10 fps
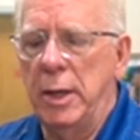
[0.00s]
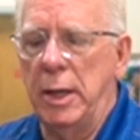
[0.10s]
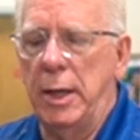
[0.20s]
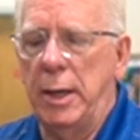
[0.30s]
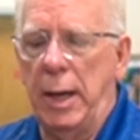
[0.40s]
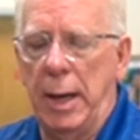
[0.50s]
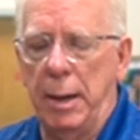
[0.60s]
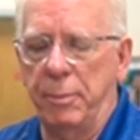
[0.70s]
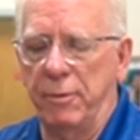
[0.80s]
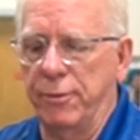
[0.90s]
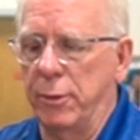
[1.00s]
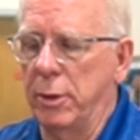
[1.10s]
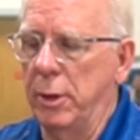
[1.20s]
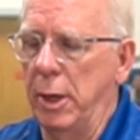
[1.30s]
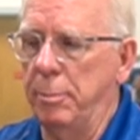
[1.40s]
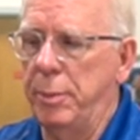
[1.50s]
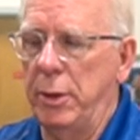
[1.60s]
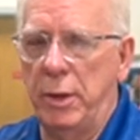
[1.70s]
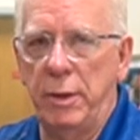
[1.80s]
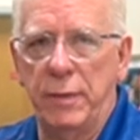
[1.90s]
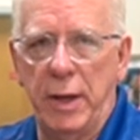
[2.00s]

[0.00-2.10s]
I prefer a booty